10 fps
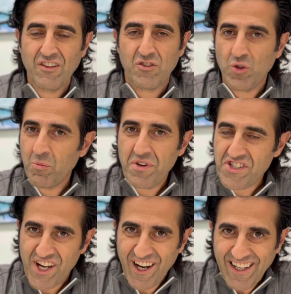So don't be
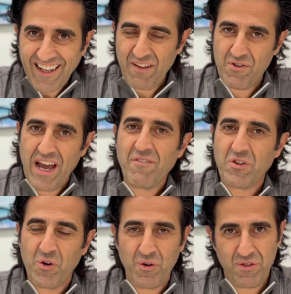scared if you have
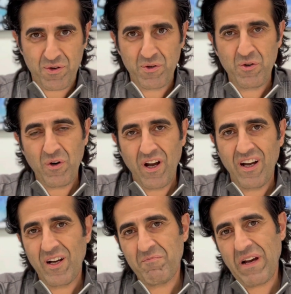to go through
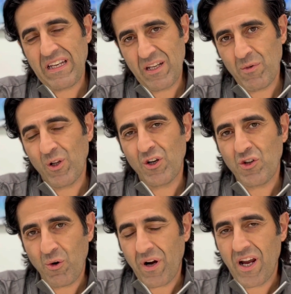mandibular
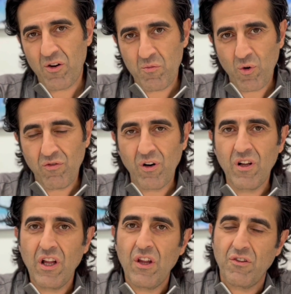tori removal.